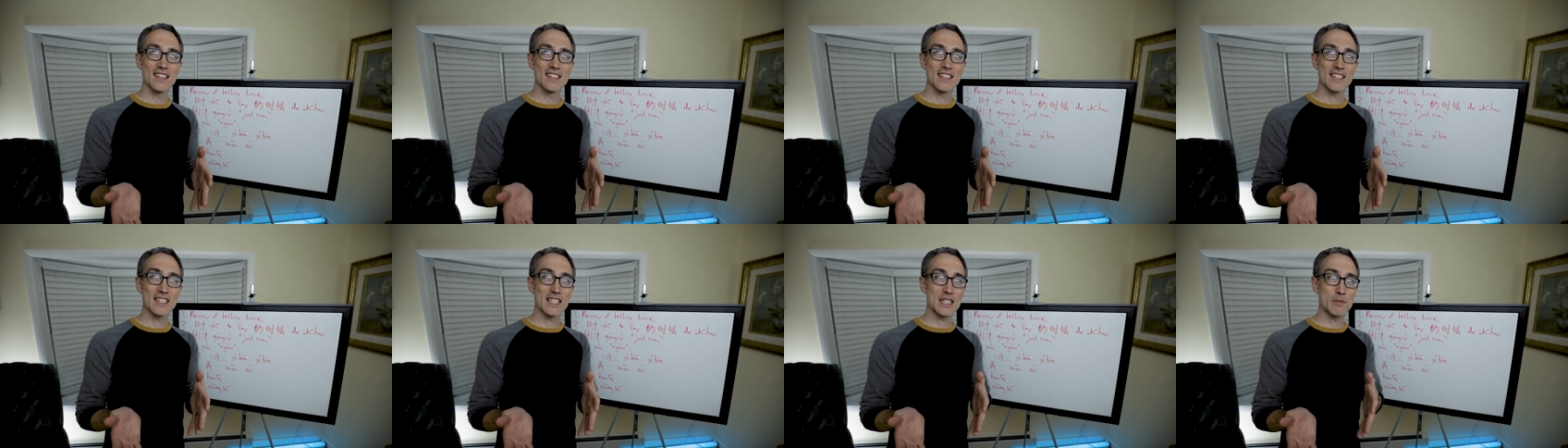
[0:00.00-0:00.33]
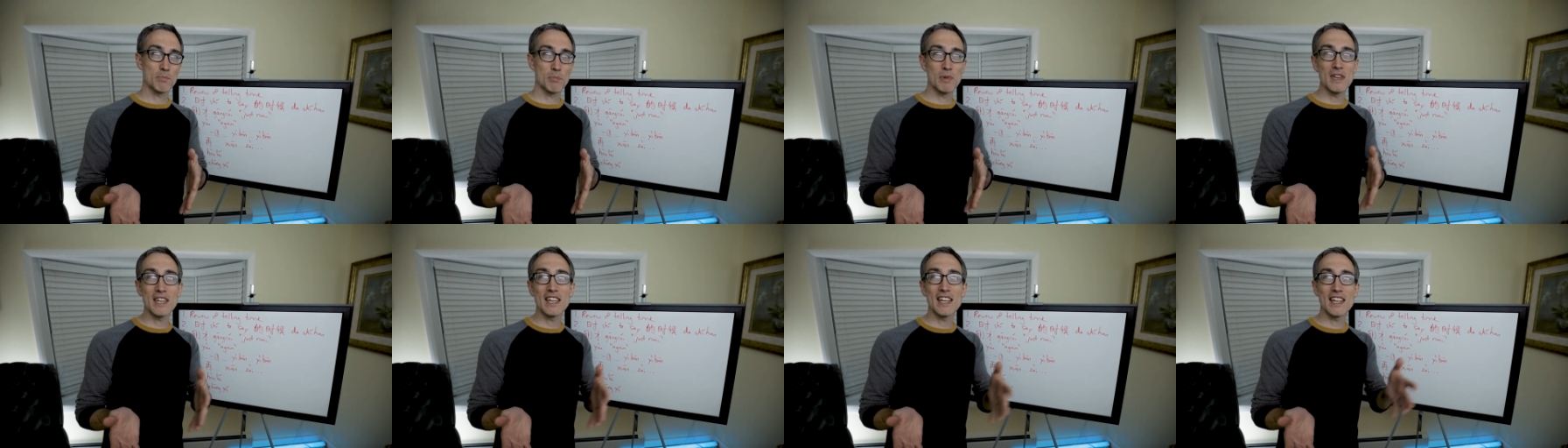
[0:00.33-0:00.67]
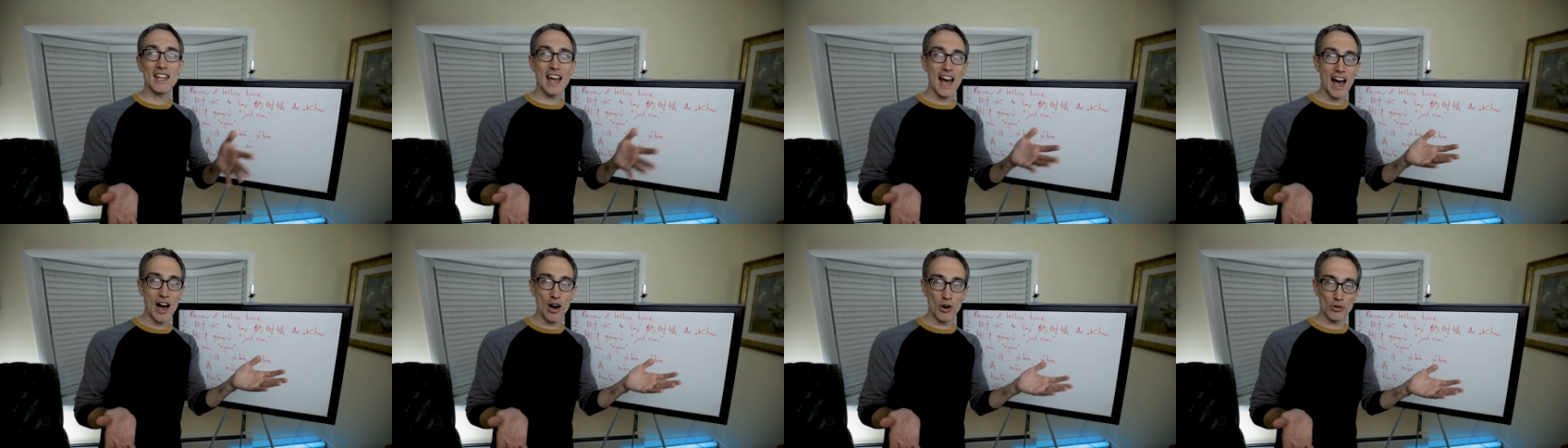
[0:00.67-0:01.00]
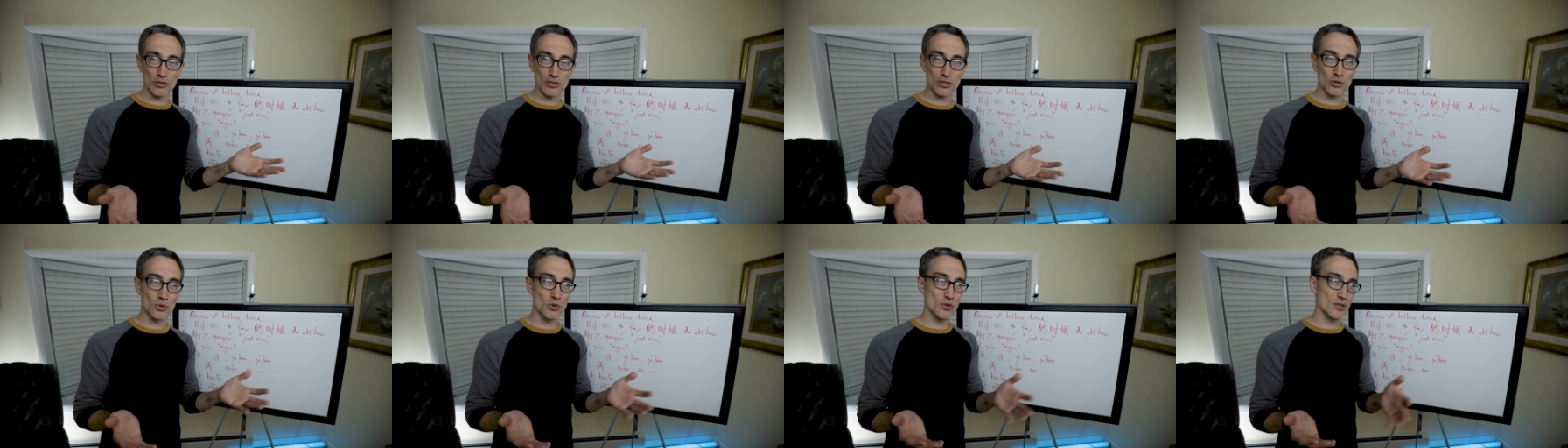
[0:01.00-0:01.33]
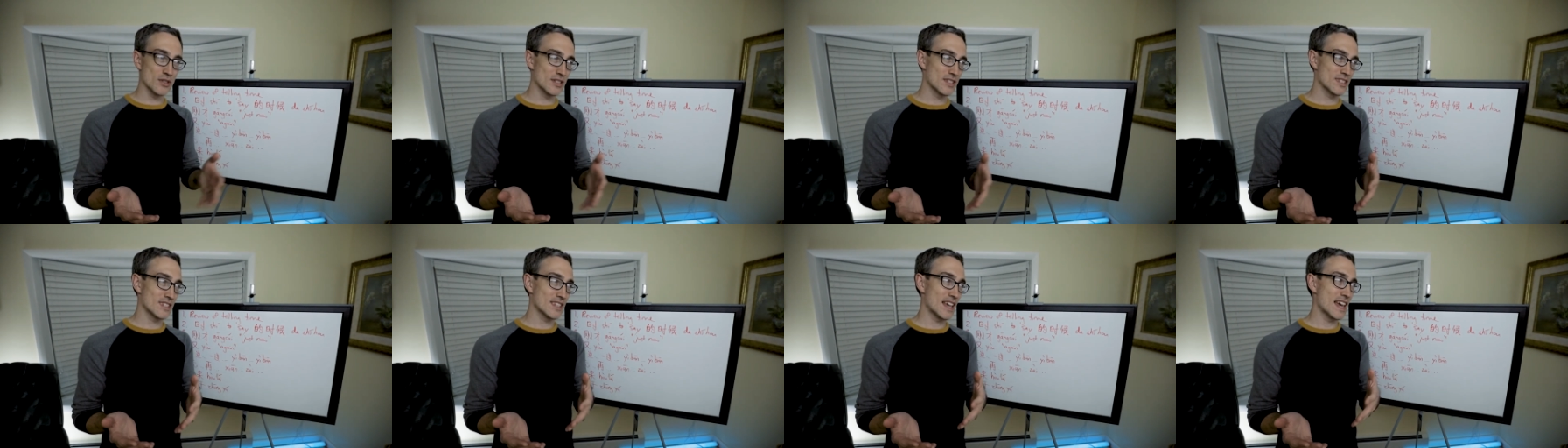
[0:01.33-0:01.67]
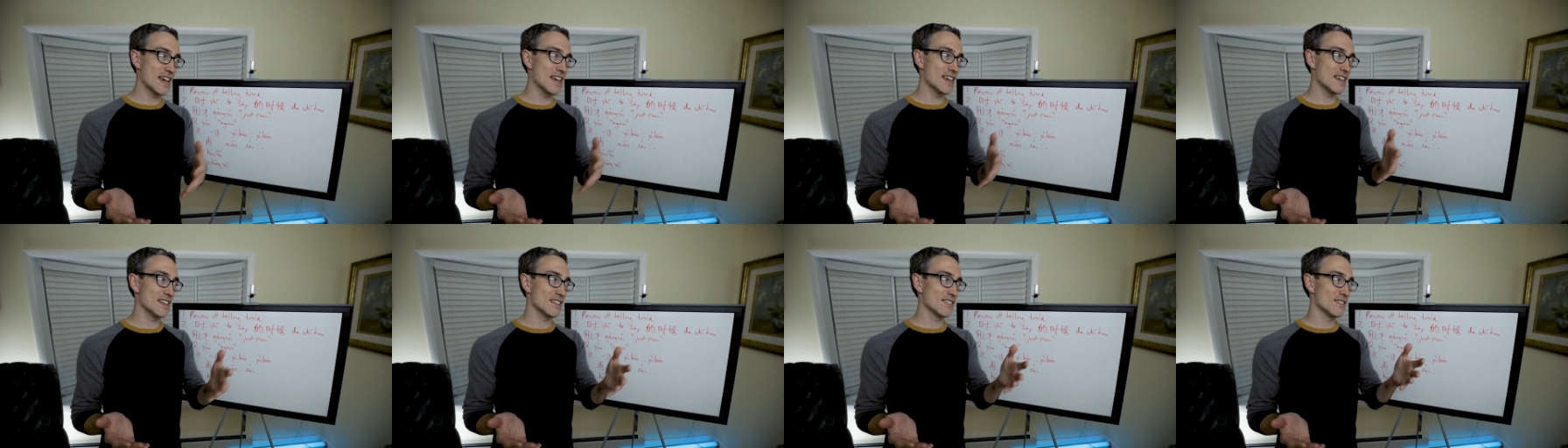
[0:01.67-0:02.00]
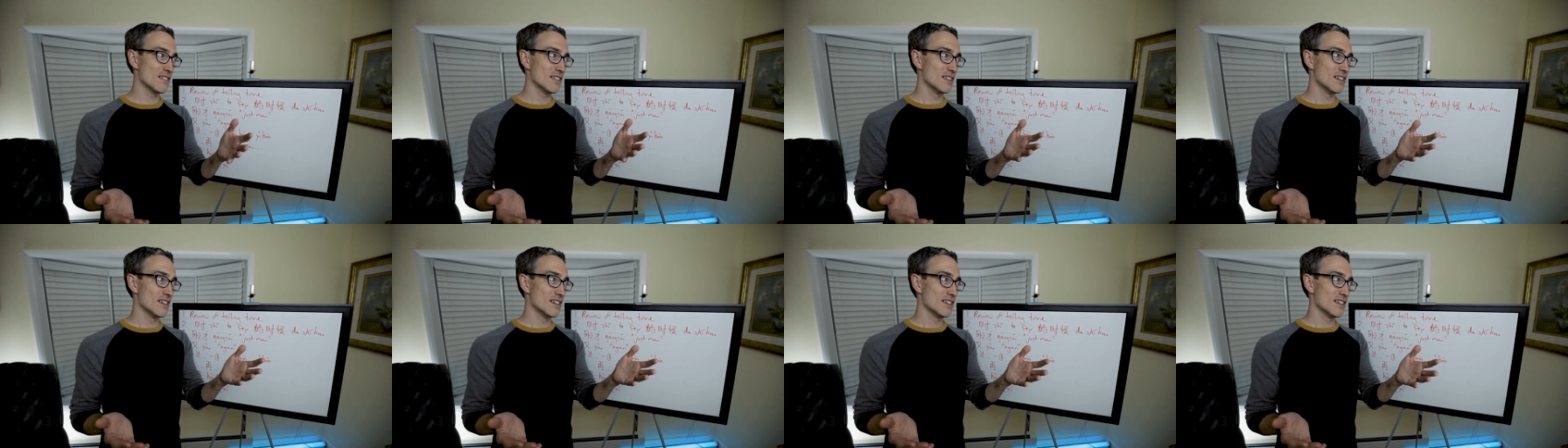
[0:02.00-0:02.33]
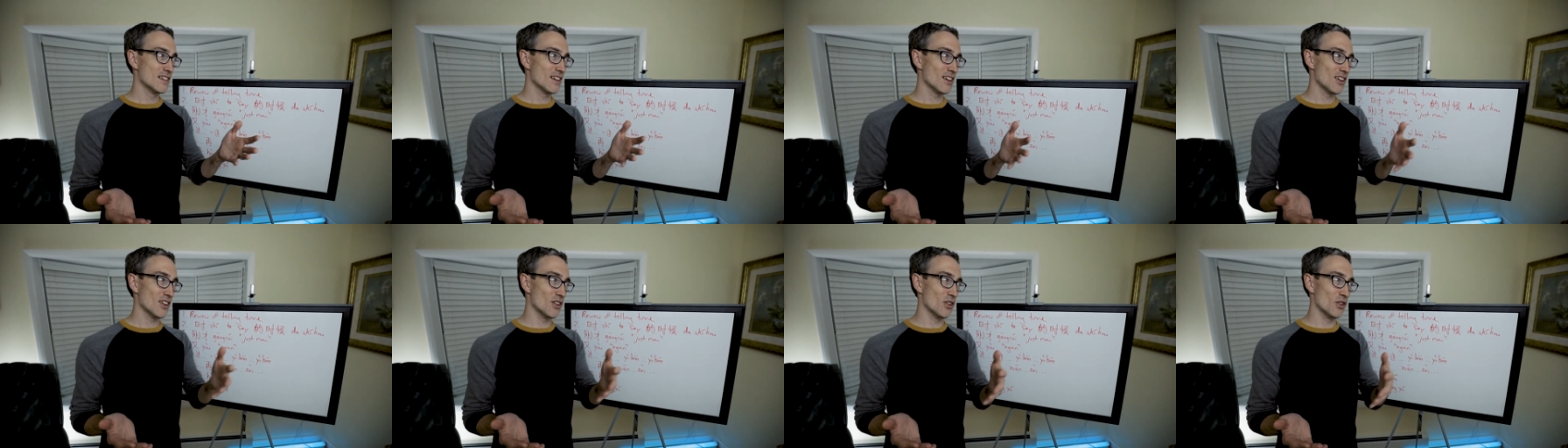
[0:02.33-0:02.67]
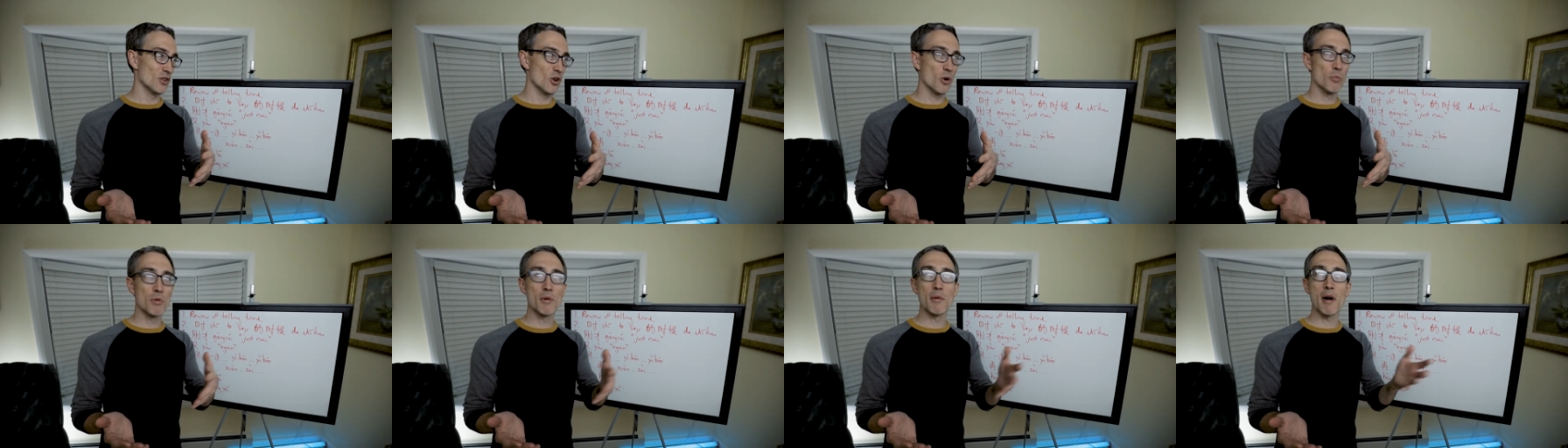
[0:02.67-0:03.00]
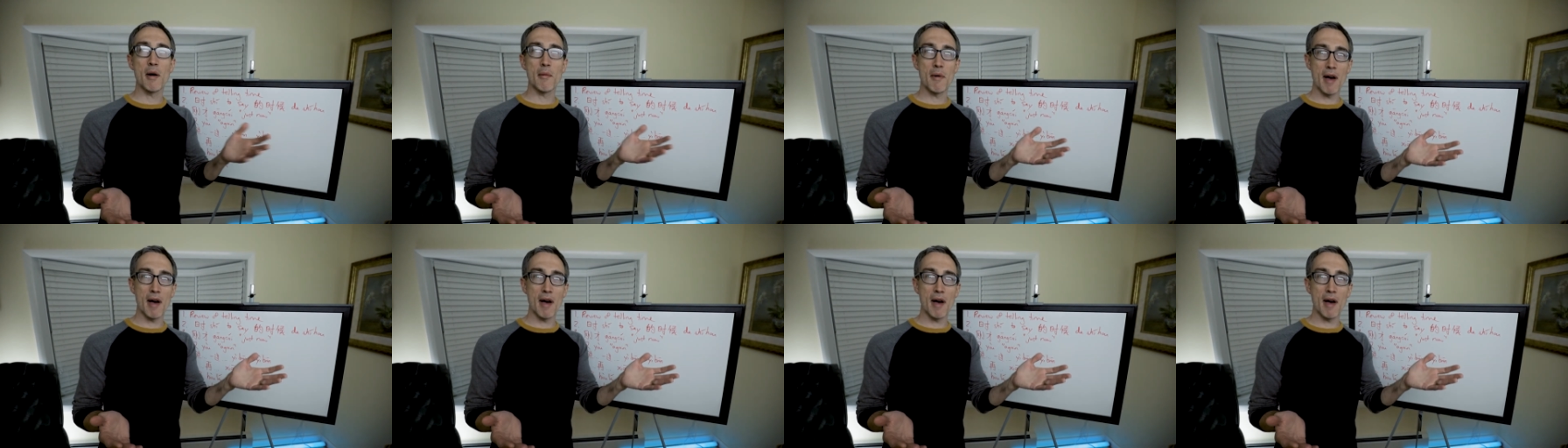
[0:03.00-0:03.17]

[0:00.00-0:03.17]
speak it out or open my